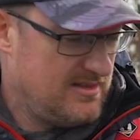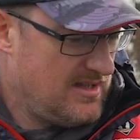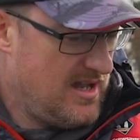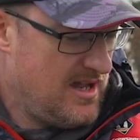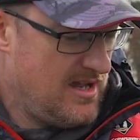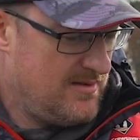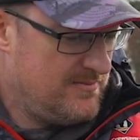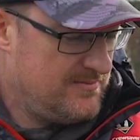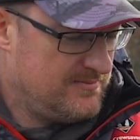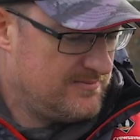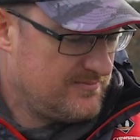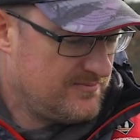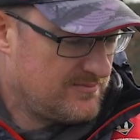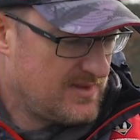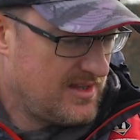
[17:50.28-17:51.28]

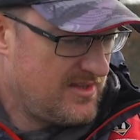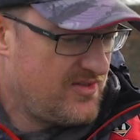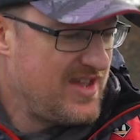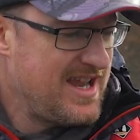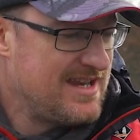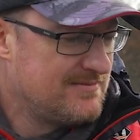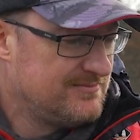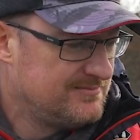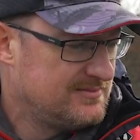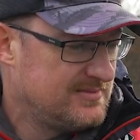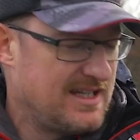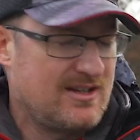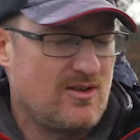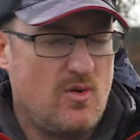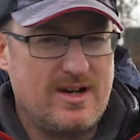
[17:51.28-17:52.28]
thin.
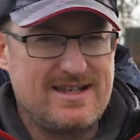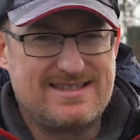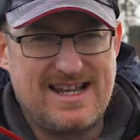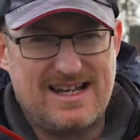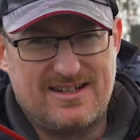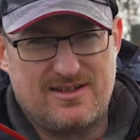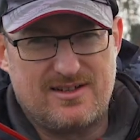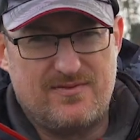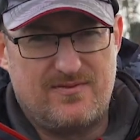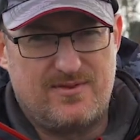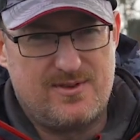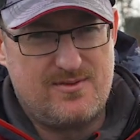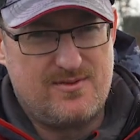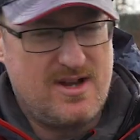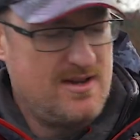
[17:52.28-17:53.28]
They're quite delicate
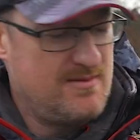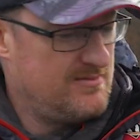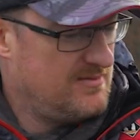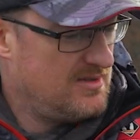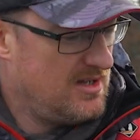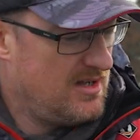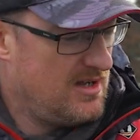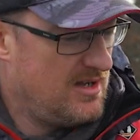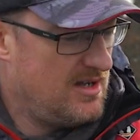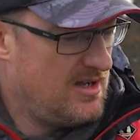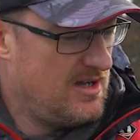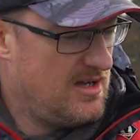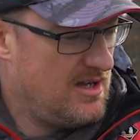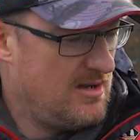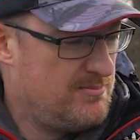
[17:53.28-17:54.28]
for
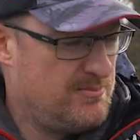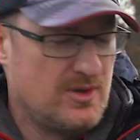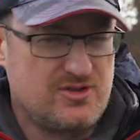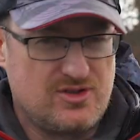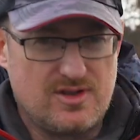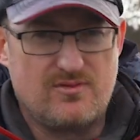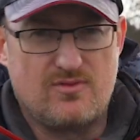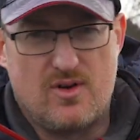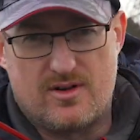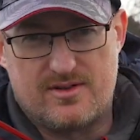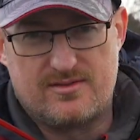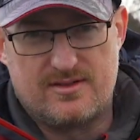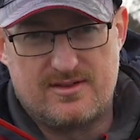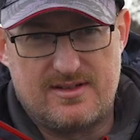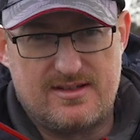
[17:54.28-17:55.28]
a budget
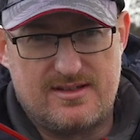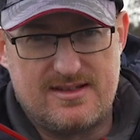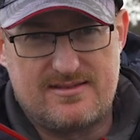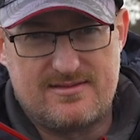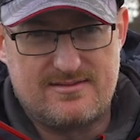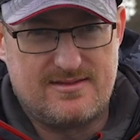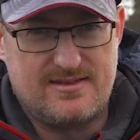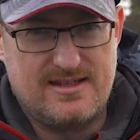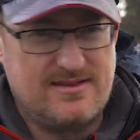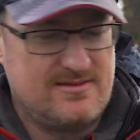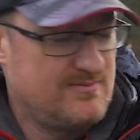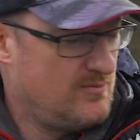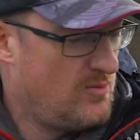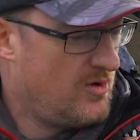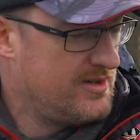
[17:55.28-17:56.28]
rod that
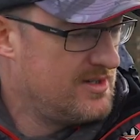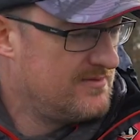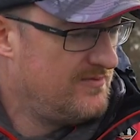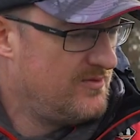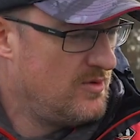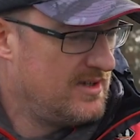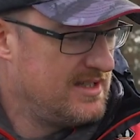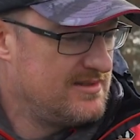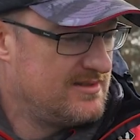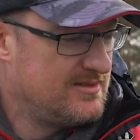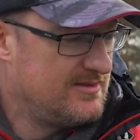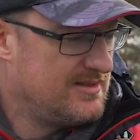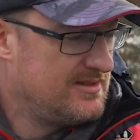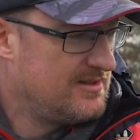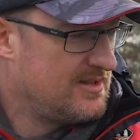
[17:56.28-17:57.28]
these Warriors fall
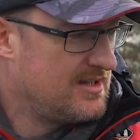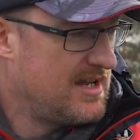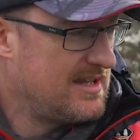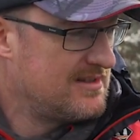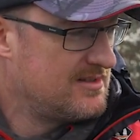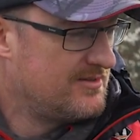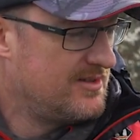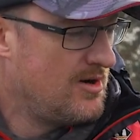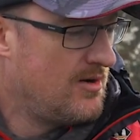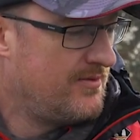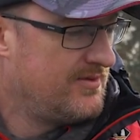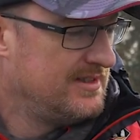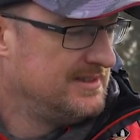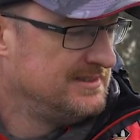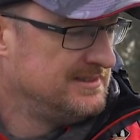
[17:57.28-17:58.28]
into the category of.